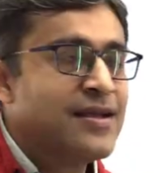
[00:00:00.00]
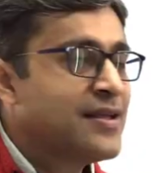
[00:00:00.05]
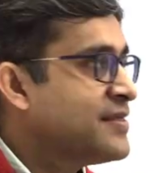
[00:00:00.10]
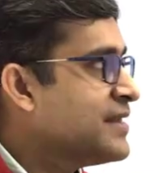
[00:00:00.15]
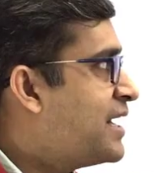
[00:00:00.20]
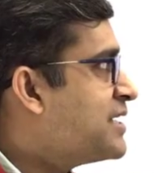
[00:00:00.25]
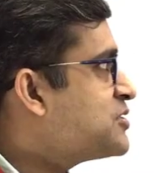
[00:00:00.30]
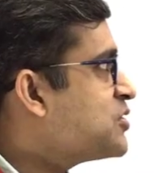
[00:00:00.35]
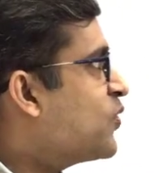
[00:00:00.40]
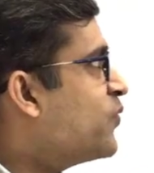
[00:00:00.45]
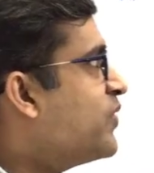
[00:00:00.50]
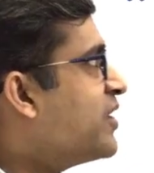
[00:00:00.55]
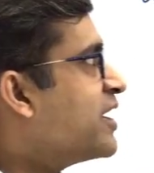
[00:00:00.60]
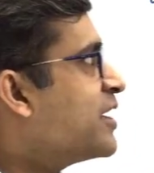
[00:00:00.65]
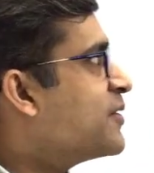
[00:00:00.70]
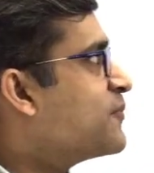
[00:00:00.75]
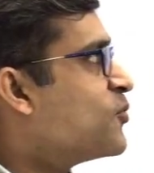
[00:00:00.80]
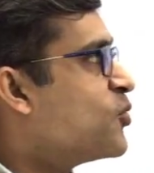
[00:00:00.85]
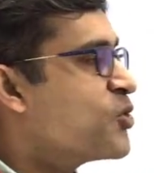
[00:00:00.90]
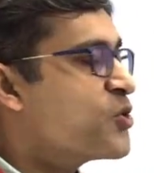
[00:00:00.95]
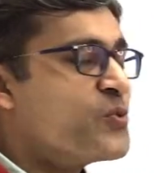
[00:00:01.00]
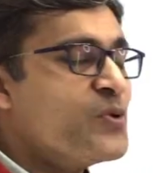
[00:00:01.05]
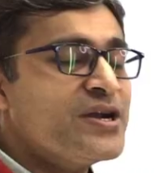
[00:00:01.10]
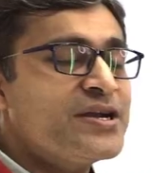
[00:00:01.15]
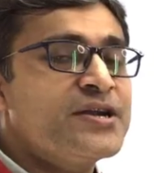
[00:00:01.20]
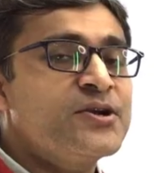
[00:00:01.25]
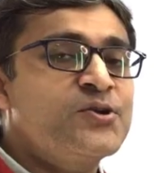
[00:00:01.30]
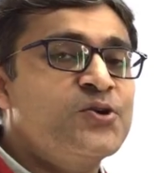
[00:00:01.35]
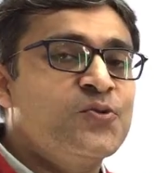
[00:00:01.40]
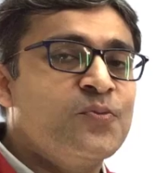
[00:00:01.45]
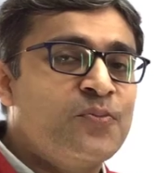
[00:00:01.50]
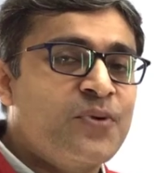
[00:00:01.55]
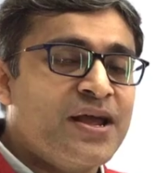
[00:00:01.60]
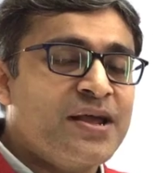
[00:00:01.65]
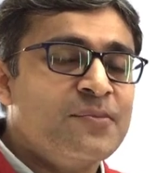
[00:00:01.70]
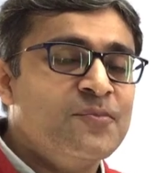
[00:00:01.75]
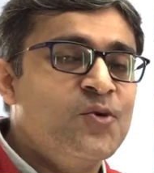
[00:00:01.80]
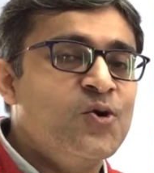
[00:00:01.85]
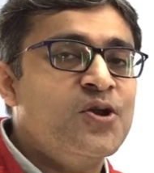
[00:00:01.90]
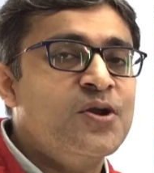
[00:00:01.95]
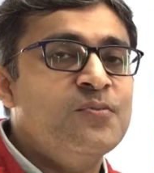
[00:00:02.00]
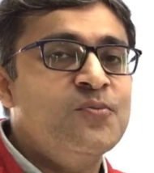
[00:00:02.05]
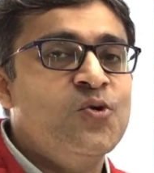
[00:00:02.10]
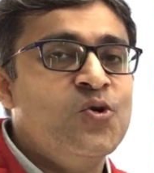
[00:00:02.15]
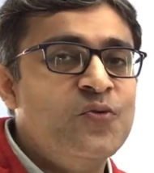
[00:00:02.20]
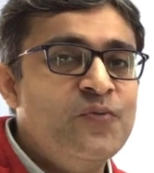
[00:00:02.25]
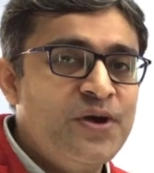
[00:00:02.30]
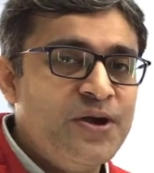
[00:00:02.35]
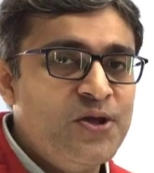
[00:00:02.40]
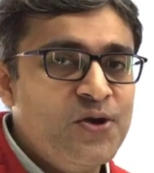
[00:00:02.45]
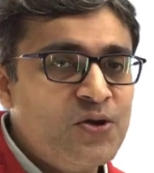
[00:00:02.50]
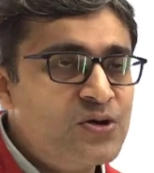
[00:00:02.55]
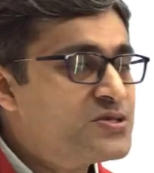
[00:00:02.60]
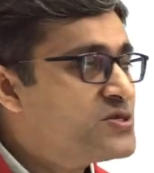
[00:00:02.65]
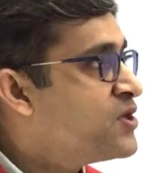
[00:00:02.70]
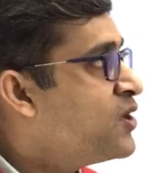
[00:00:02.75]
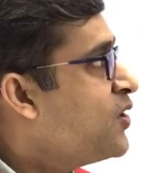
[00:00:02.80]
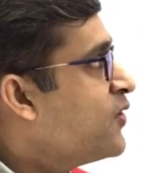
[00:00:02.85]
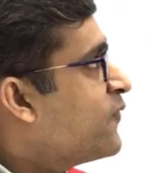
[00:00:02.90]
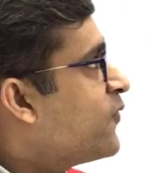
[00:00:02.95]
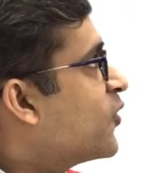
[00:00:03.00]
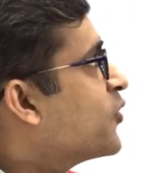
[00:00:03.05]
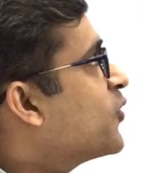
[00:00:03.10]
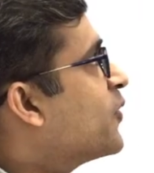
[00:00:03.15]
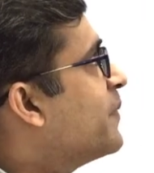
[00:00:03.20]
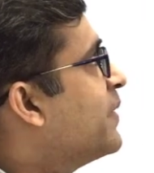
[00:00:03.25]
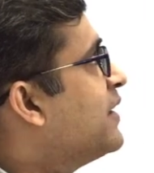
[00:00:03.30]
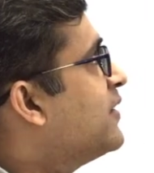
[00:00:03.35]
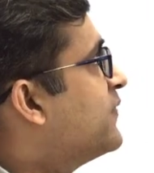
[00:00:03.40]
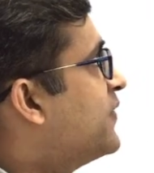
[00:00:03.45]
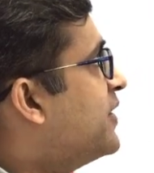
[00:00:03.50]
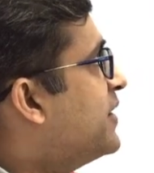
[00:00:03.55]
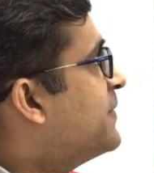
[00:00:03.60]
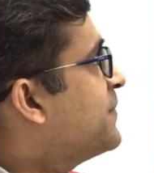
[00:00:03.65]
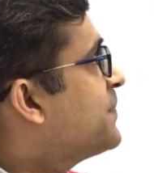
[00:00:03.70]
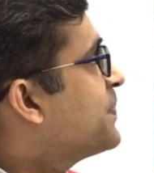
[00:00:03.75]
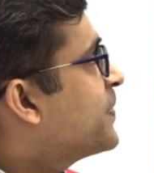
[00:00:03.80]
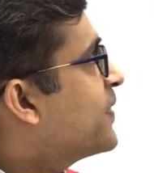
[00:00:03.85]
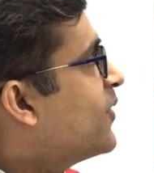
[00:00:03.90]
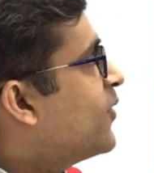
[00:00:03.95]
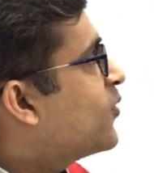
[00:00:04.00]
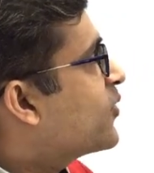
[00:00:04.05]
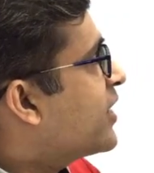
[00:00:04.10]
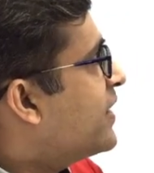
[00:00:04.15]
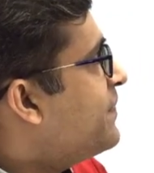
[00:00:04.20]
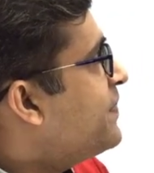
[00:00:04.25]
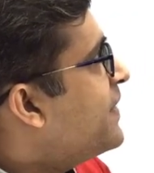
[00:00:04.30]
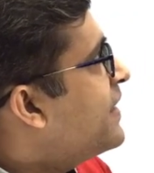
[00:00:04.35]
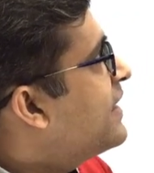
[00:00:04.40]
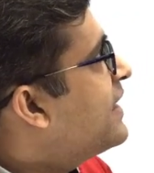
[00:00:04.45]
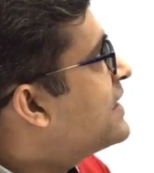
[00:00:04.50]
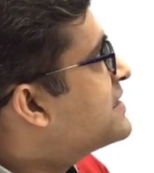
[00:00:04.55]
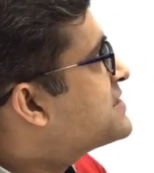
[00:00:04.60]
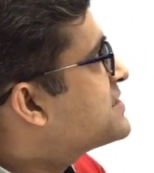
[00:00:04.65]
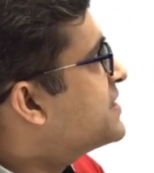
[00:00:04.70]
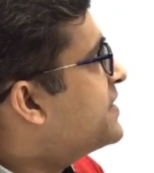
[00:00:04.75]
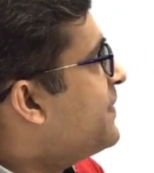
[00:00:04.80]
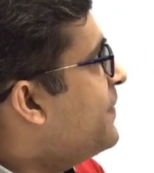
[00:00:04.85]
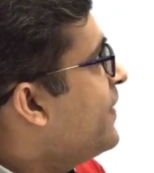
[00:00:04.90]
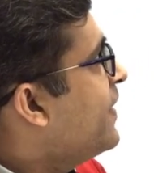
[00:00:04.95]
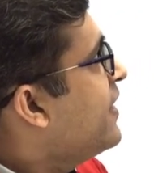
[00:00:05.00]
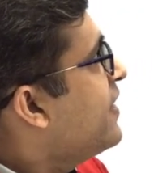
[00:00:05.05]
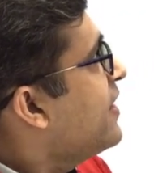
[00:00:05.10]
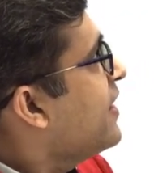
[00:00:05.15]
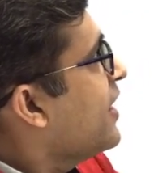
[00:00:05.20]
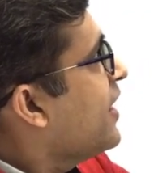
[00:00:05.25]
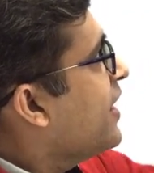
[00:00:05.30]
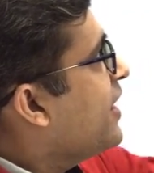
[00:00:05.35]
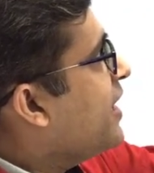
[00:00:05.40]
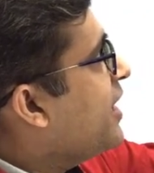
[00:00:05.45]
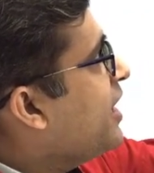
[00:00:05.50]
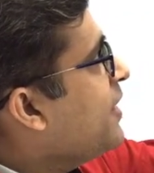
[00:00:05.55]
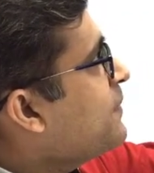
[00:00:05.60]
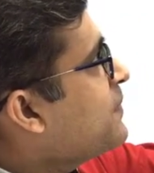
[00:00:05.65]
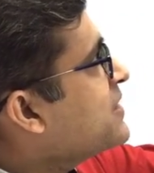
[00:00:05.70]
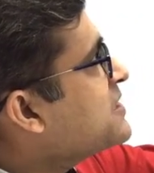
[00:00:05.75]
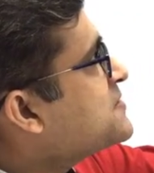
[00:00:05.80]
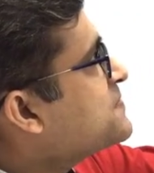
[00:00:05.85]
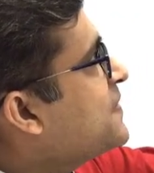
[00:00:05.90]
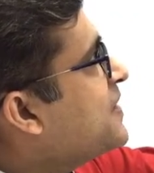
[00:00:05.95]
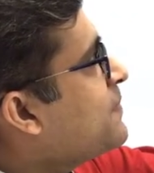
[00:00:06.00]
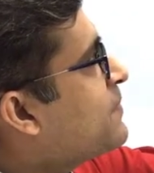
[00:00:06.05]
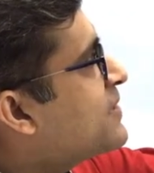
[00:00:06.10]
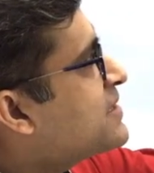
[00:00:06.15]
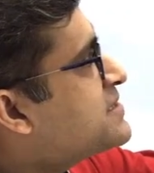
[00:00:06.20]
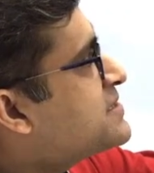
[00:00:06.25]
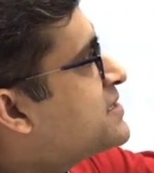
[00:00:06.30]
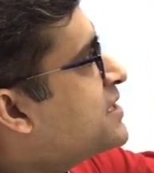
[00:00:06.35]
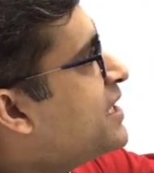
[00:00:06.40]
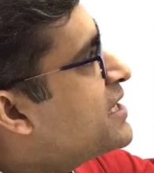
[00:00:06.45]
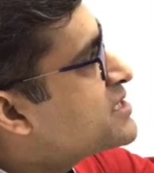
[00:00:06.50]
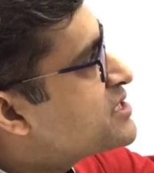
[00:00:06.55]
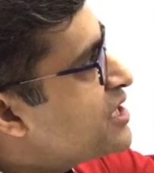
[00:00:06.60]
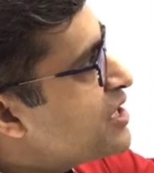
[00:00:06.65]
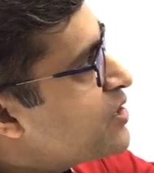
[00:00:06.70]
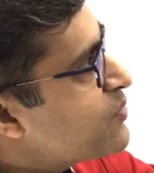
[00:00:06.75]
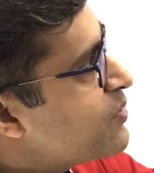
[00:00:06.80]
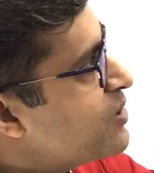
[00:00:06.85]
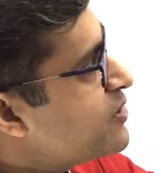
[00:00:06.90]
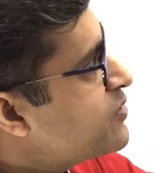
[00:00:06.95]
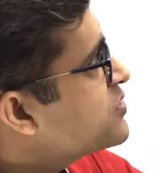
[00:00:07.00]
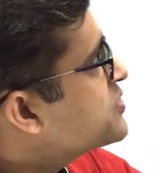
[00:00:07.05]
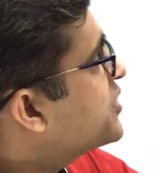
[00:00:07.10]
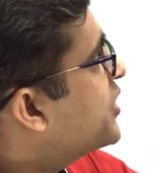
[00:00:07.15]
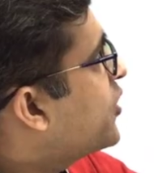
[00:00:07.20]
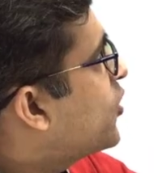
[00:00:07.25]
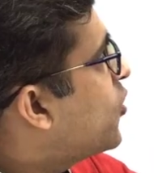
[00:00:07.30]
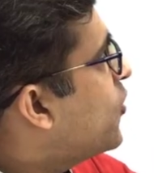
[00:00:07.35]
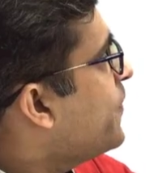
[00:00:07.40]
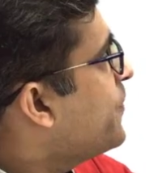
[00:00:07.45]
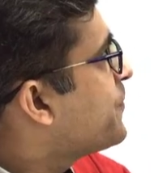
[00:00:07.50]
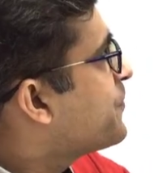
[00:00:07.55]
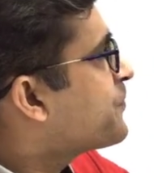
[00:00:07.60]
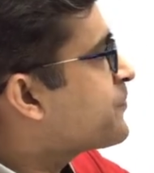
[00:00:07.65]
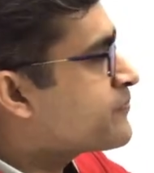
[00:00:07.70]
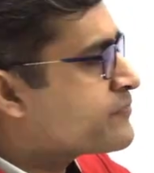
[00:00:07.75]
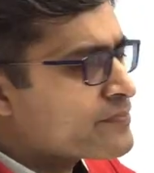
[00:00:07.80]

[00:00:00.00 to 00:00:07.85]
That's how we get motivated to bring more and more videos for your benefit. Okay, let's see. A plus B plus C is equal to 0.